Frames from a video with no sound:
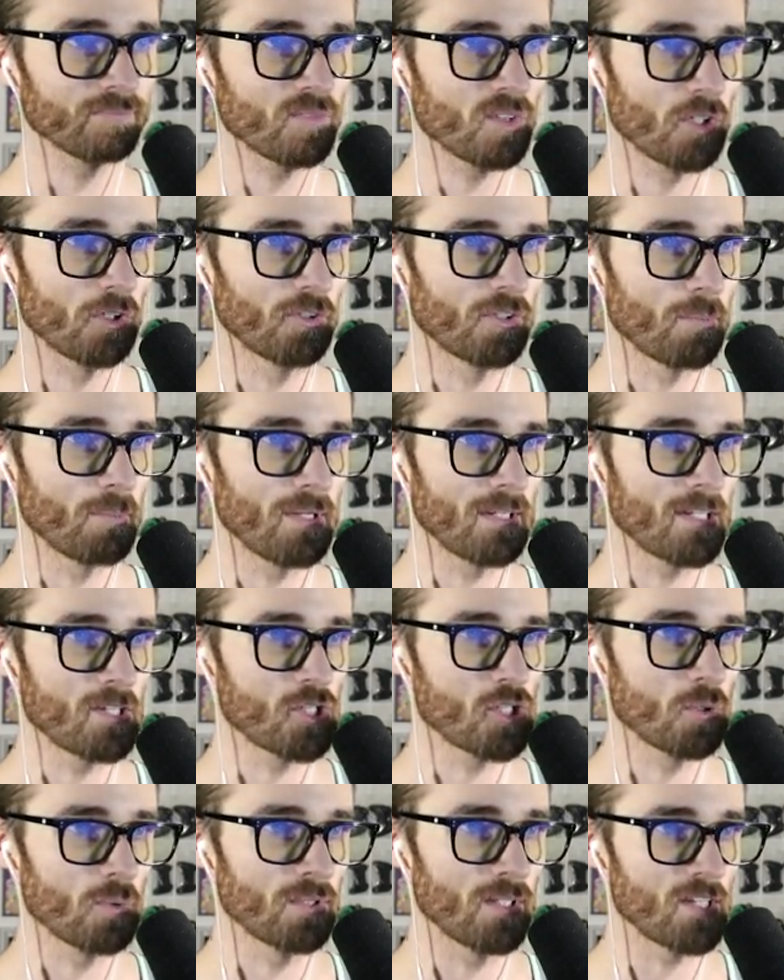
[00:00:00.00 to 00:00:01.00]
or the big
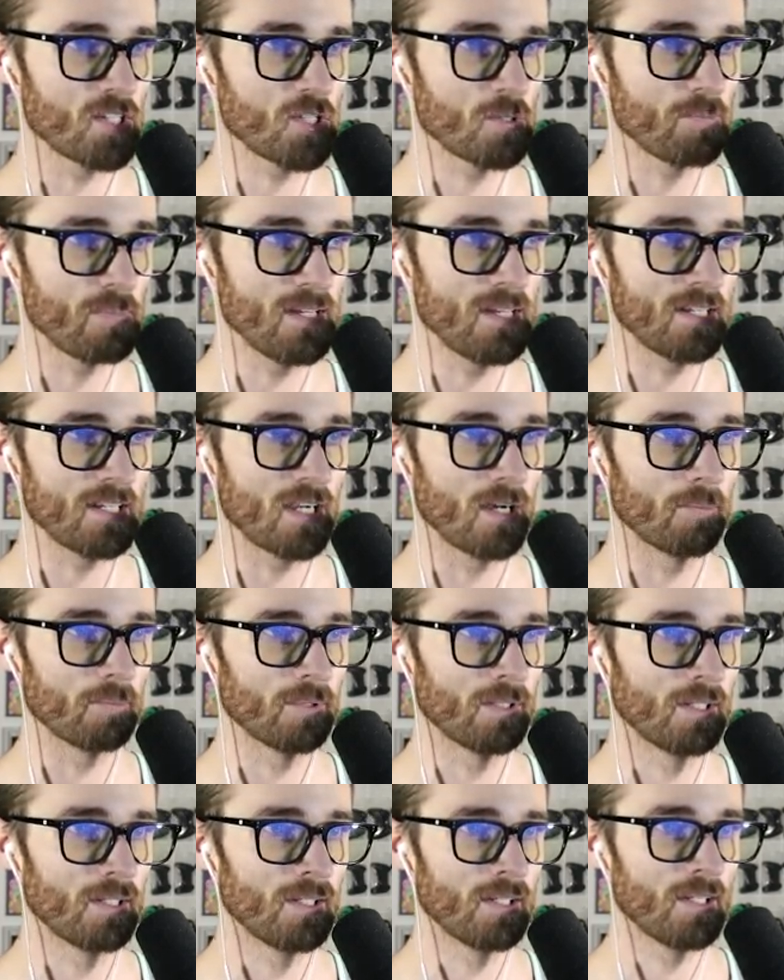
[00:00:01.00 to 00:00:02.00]
issue with, like, speeding up
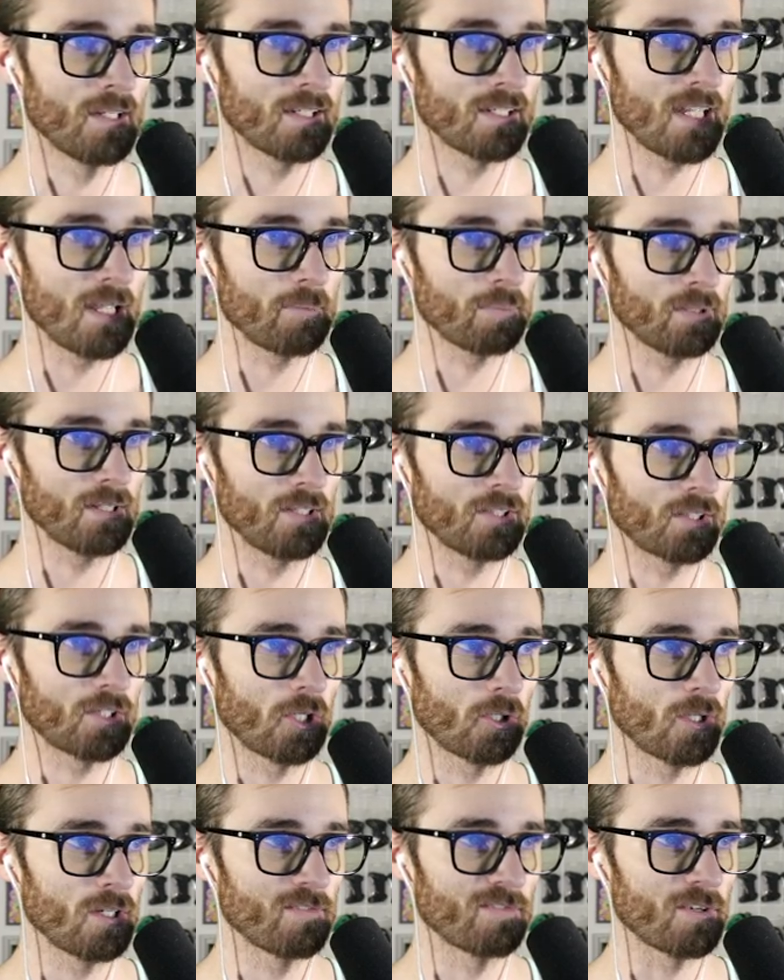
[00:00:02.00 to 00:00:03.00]
gameplay in the
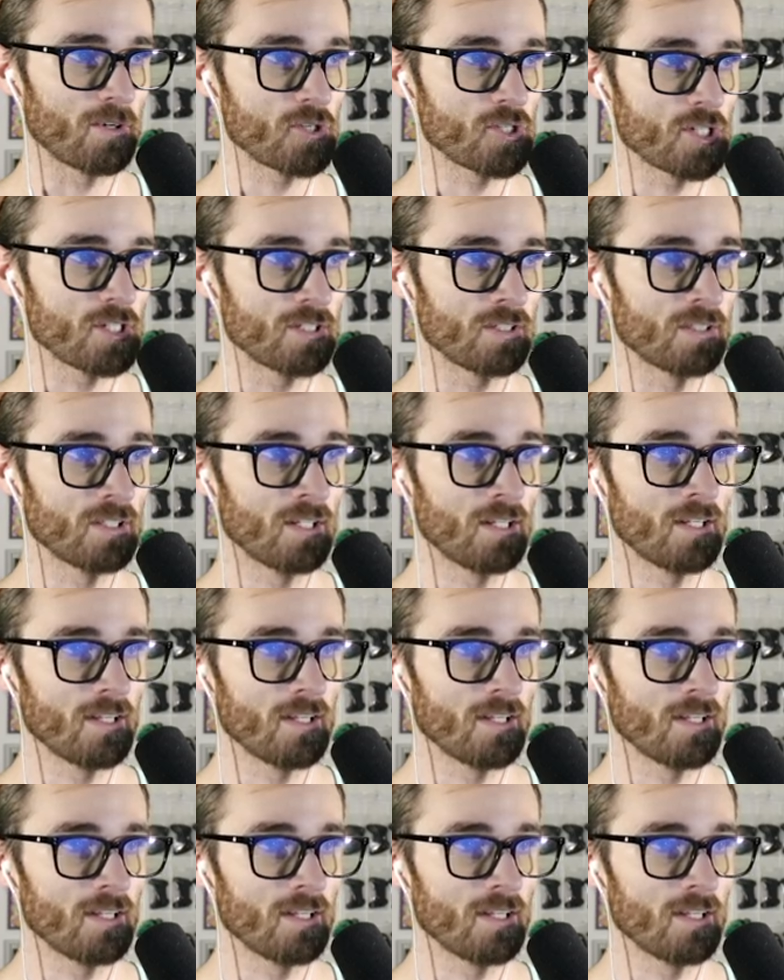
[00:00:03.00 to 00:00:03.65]
current version,